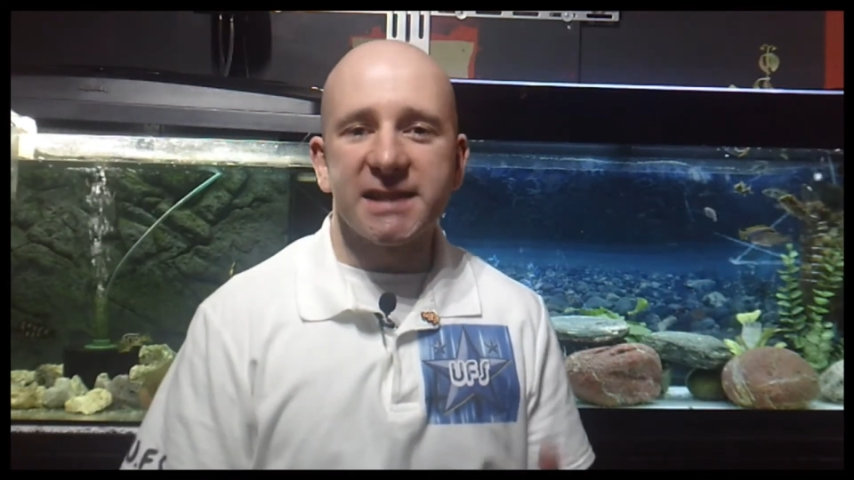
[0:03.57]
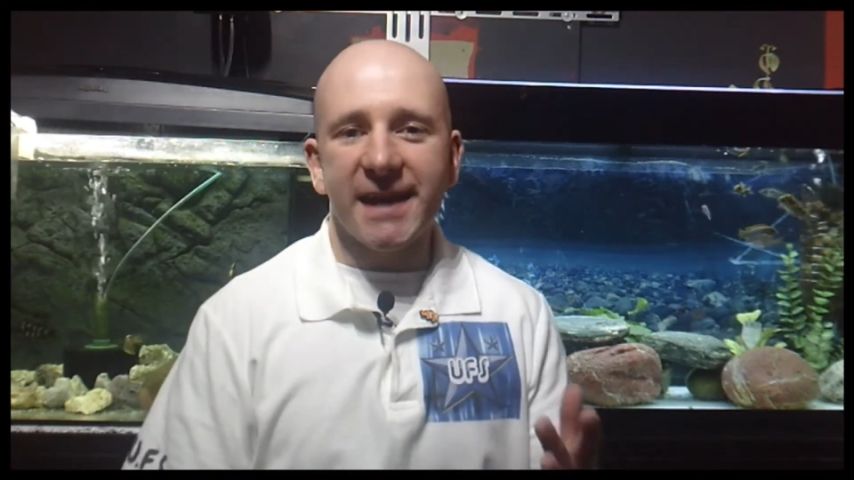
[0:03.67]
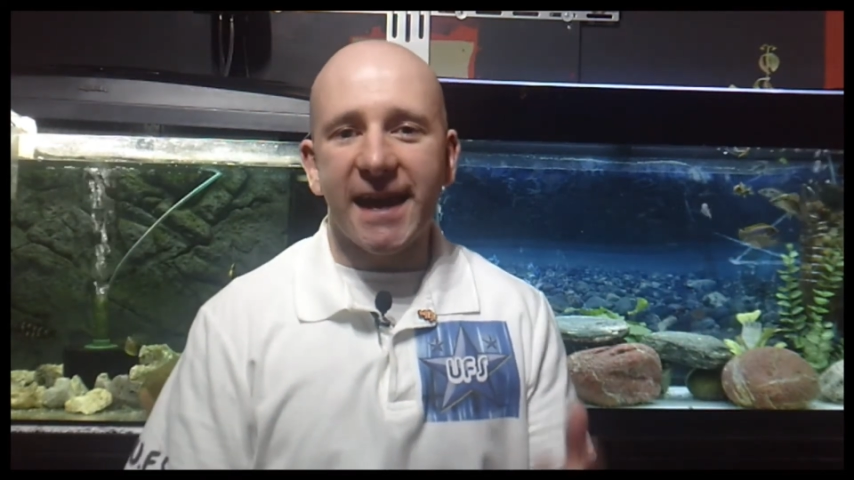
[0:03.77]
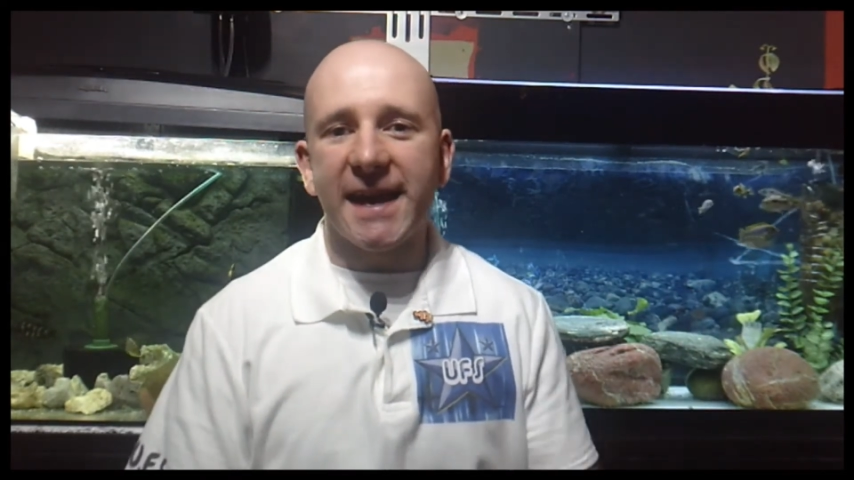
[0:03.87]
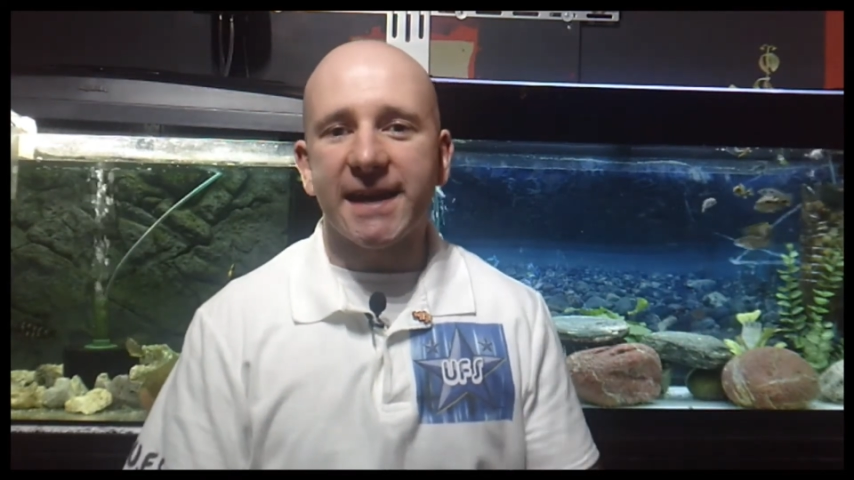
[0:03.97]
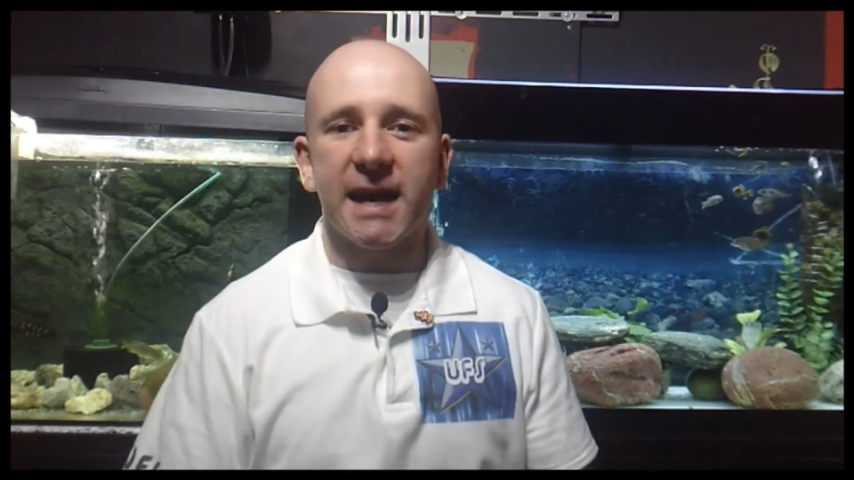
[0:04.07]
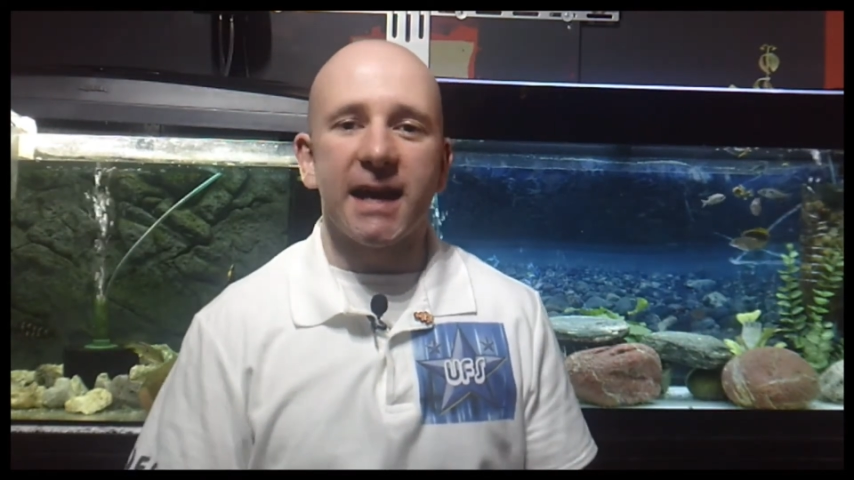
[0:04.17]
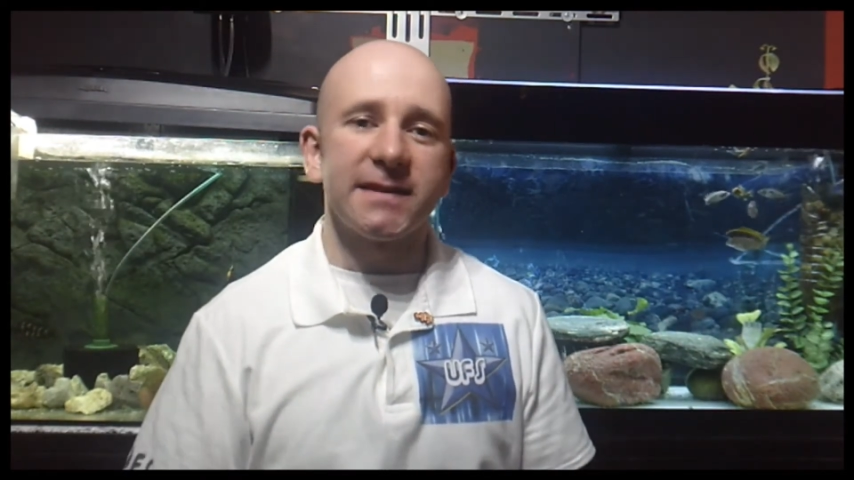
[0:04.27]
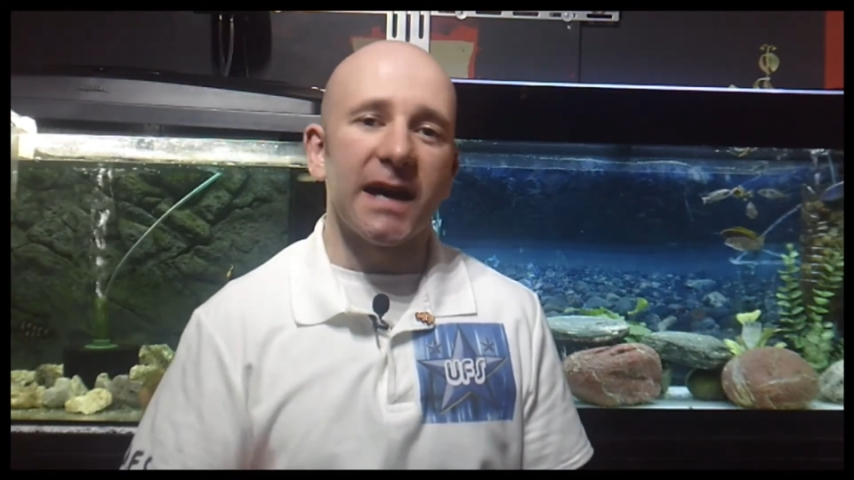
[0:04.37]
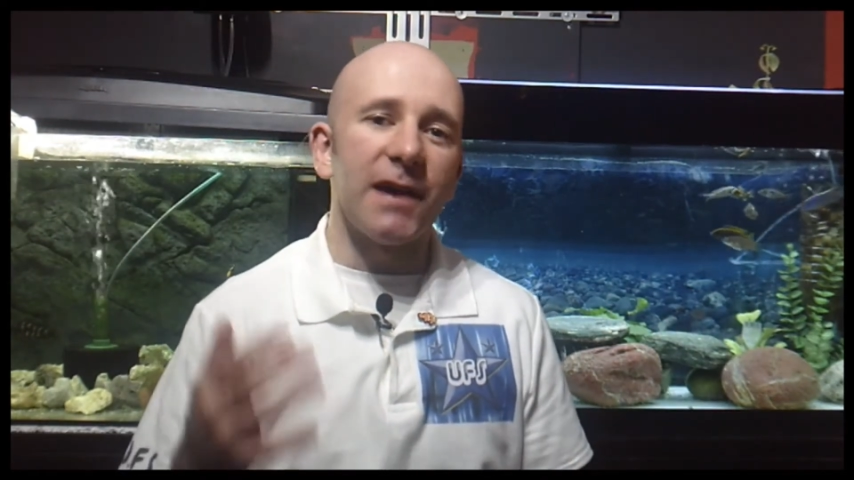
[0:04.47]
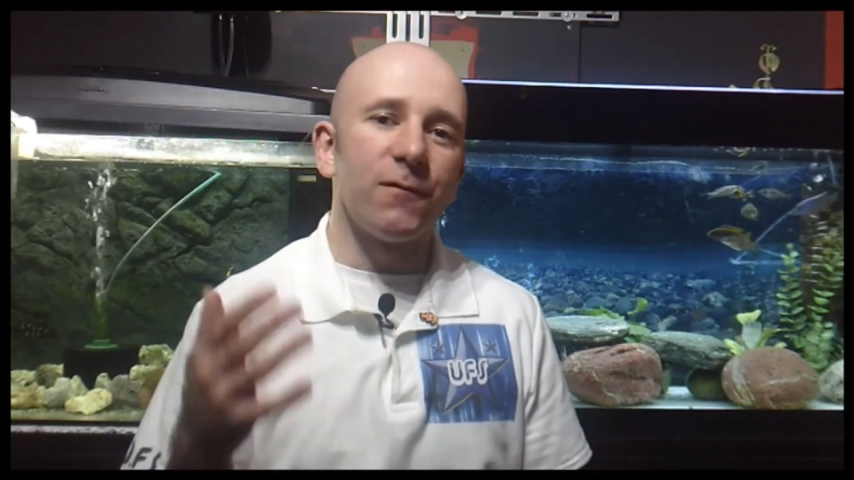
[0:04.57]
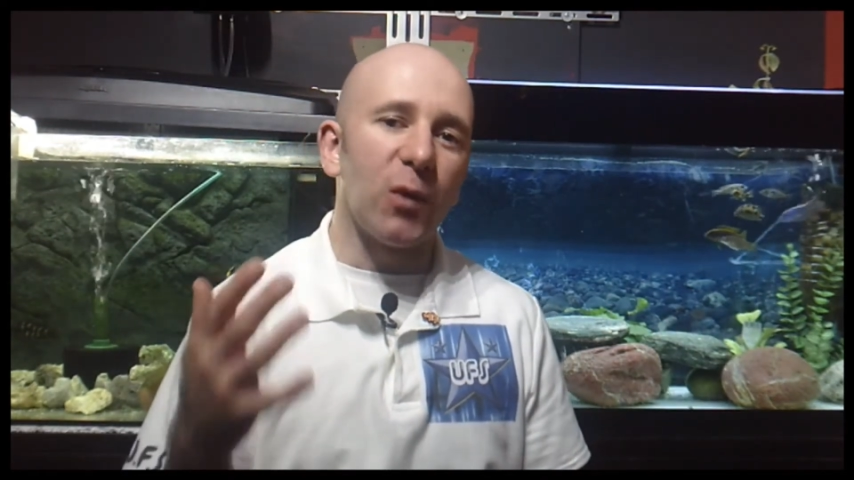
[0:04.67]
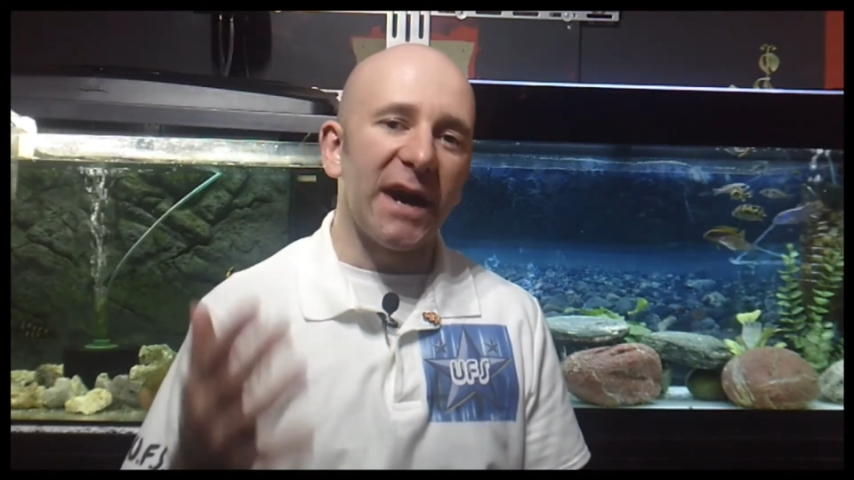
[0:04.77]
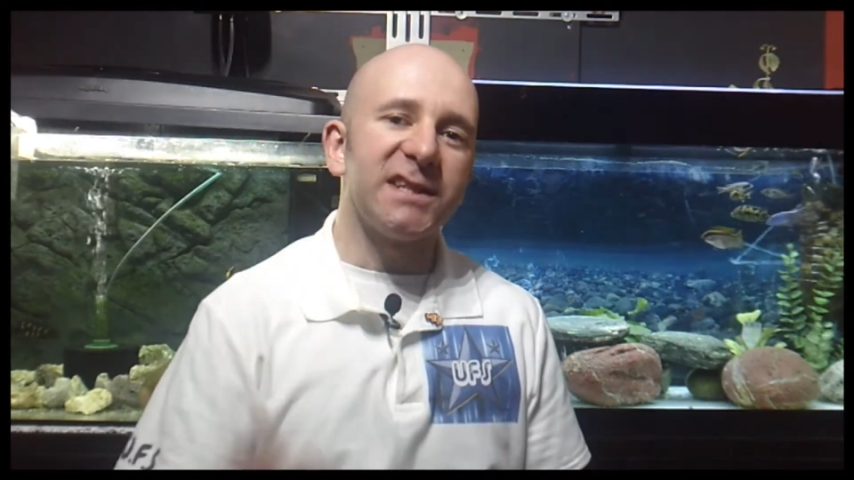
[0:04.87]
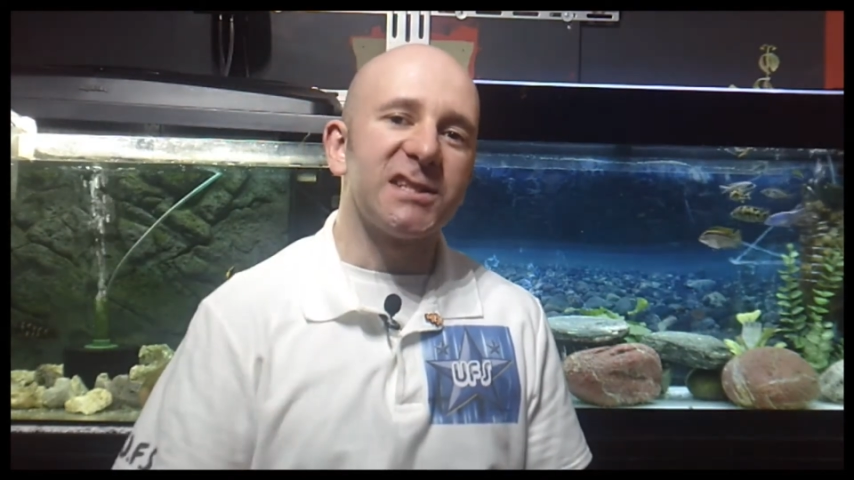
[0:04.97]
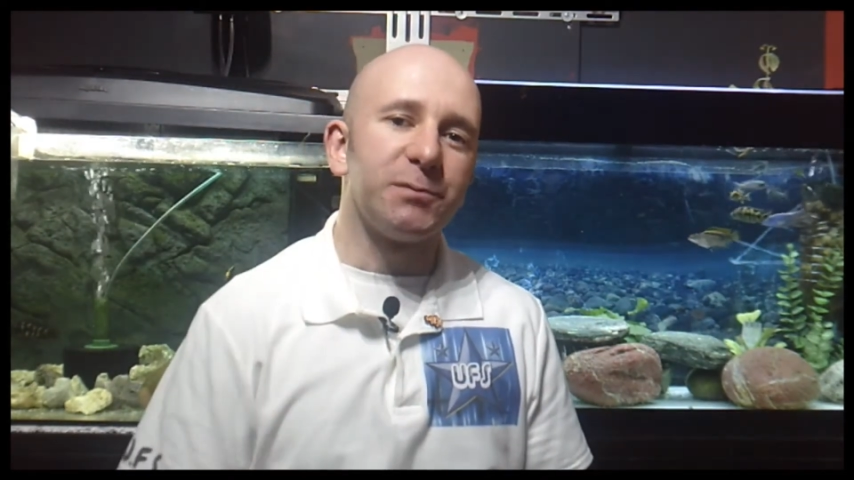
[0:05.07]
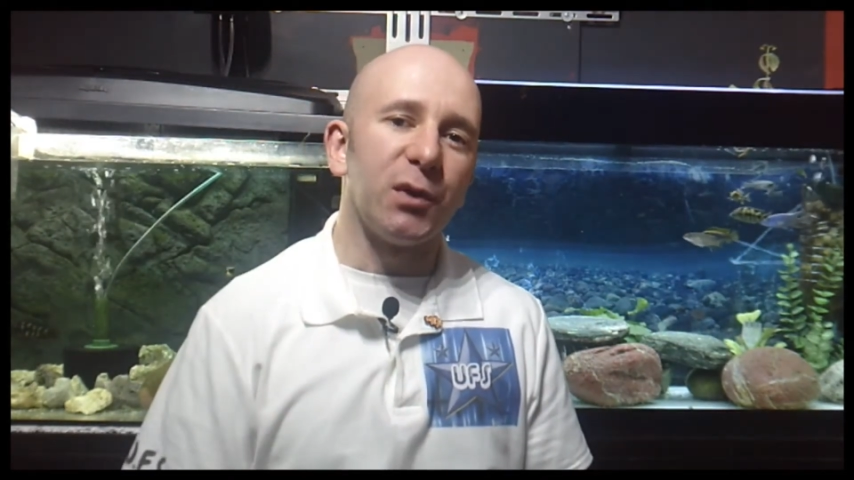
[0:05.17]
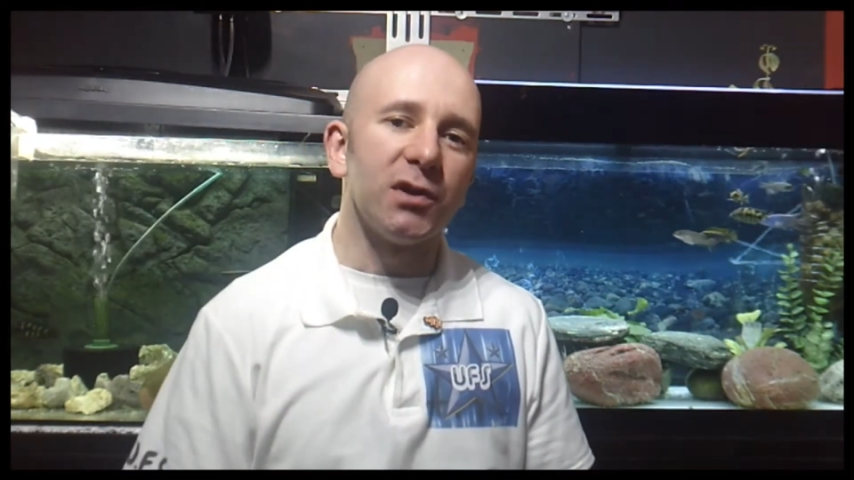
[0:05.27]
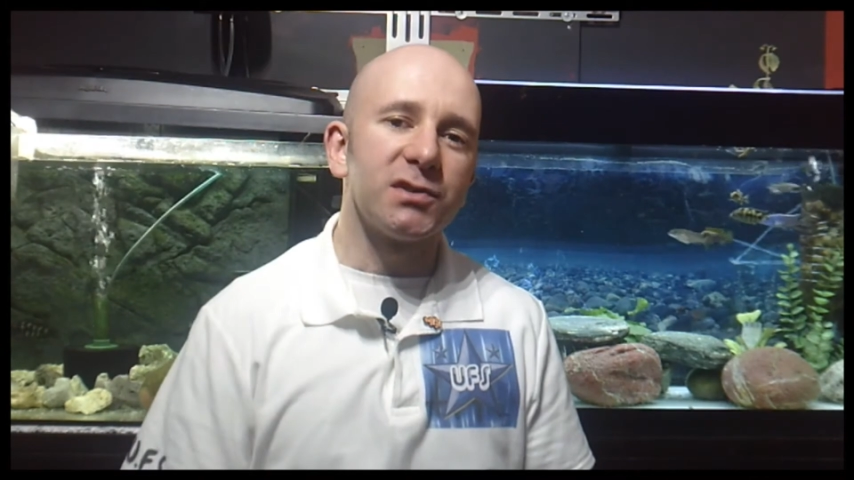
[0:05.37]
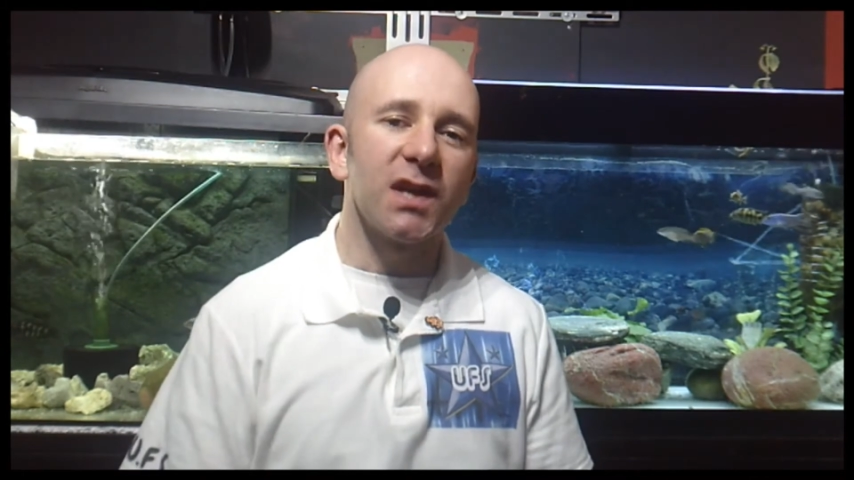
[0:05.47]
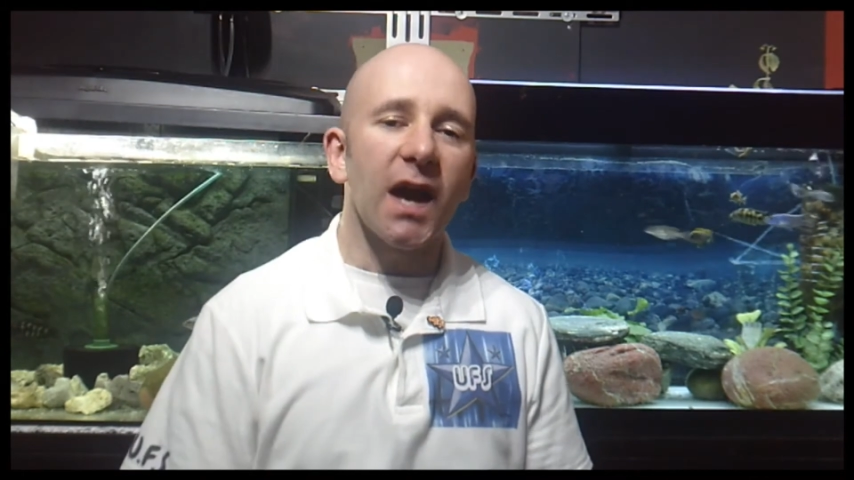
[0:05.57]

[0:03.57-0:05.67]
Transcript: ick and have white spots,